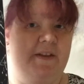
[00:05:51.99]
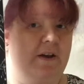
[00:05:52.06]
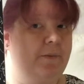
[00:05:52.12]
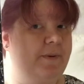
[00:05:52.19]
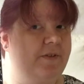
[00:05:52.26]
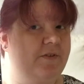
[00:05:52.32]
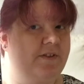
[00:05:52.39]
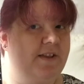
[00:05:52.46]
That'll
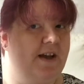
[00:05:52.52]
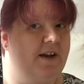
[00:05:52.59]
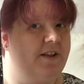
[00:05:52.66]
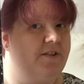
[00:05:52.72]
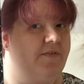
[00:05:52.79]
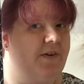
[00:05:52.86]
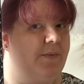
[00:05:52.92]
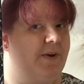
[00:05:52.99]
be the
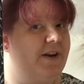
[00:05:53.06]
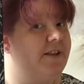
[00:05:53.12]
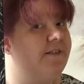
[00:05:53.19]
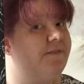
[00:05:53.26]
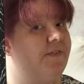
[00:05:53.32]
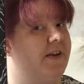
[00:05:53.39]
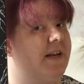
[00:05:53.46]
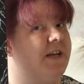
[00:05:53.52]
size of it when it's
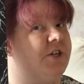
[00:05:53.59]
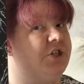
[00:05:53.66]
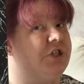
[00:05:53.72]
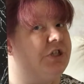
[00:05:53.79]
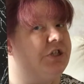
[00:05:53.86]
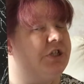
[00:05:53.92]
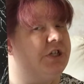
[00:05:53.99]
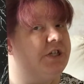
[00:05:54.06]

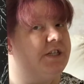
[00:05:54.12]
finished.